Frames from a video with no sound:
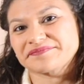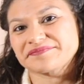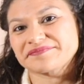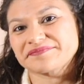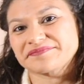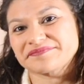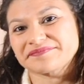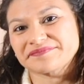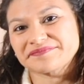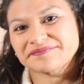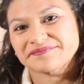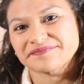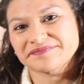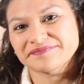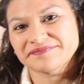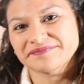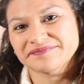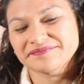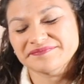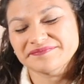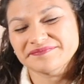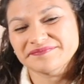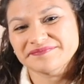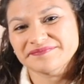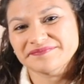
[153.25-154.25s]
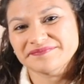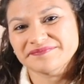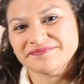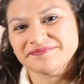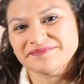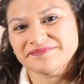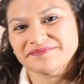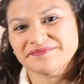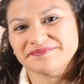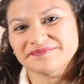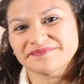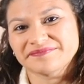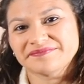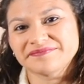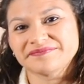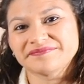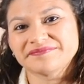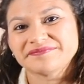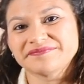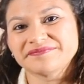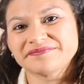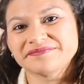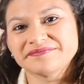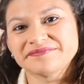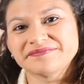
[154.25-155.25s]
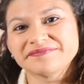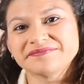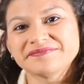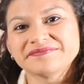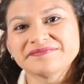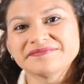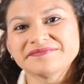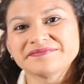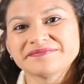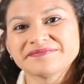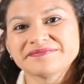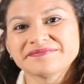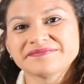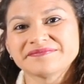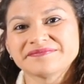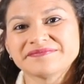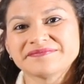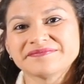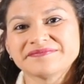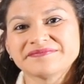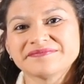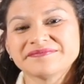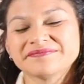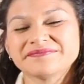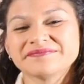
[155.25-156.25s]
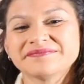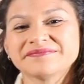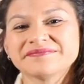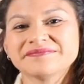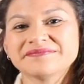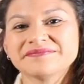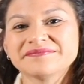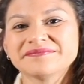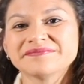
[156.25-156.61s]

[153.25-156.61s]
The person shown says nothing.